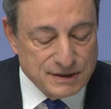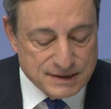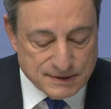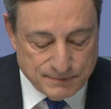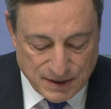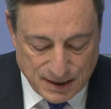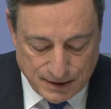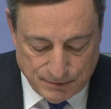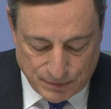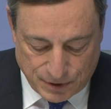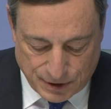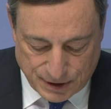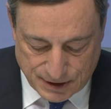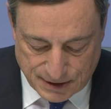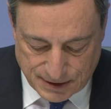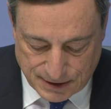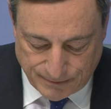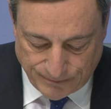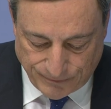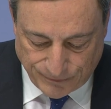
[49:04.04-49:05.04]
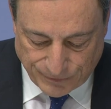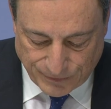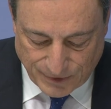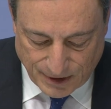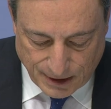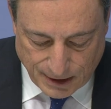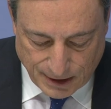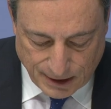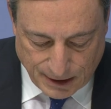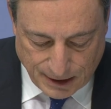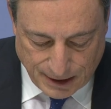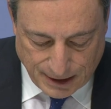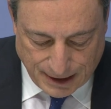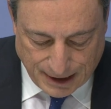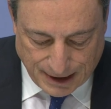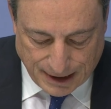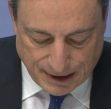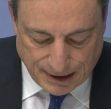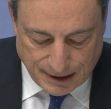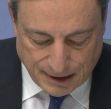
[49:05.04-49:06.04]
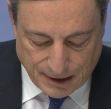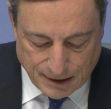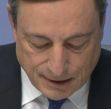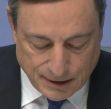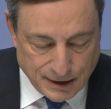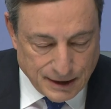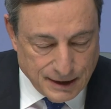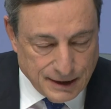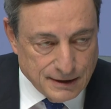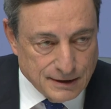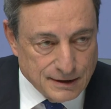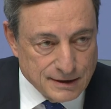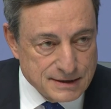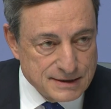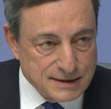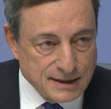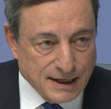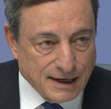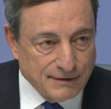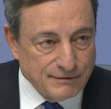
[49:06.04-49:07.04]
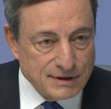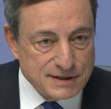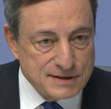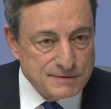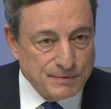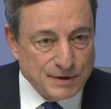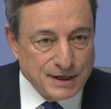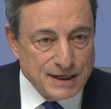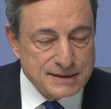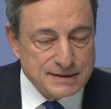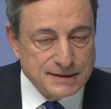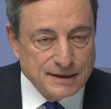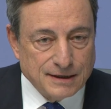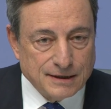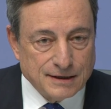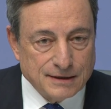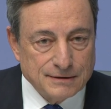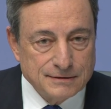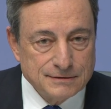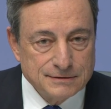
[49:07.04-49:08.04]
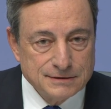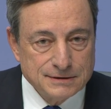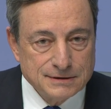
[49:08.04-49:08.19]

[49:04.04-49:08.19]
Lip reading: its members. And the leaders have expressed their